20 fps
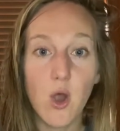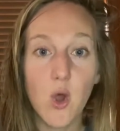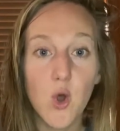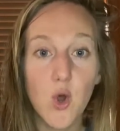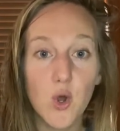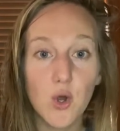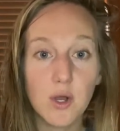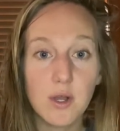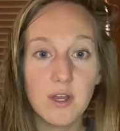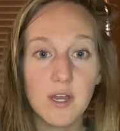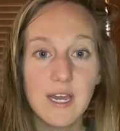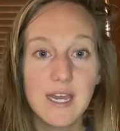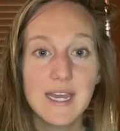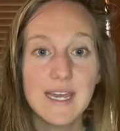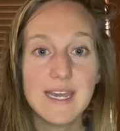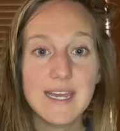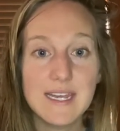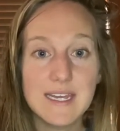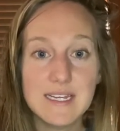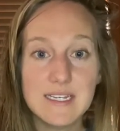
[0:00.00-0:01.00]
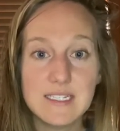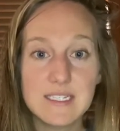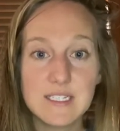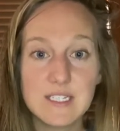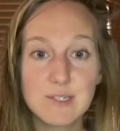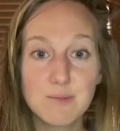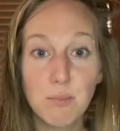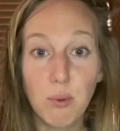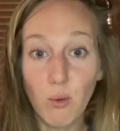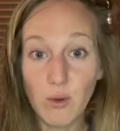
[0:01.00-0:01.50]
Hook
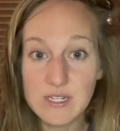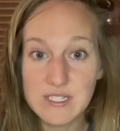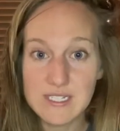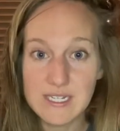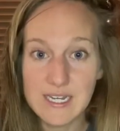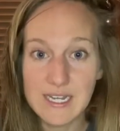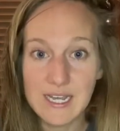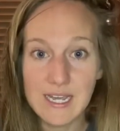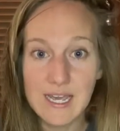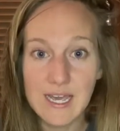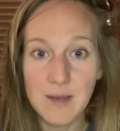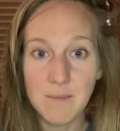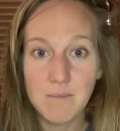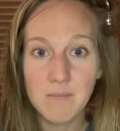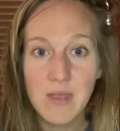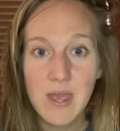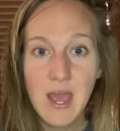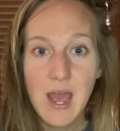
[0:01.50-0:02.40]
is poisoning him.